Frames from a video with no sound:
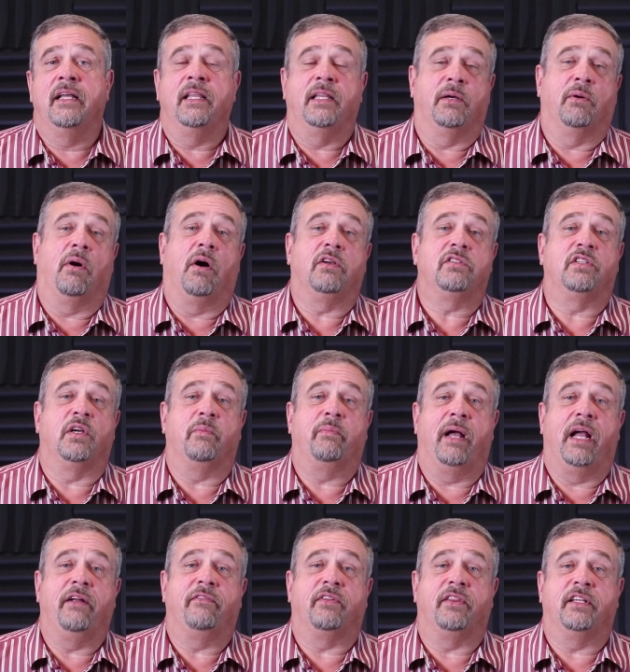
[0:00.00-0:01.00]
They'll also
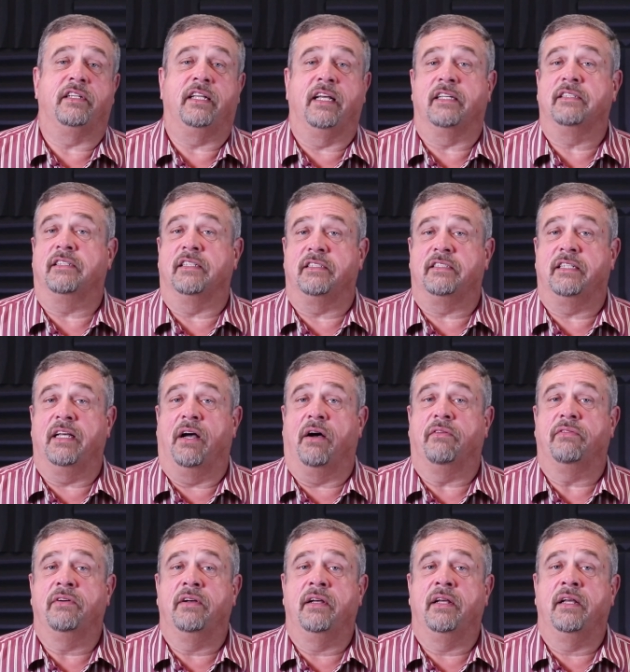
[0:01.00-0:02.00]
pay for the test itself.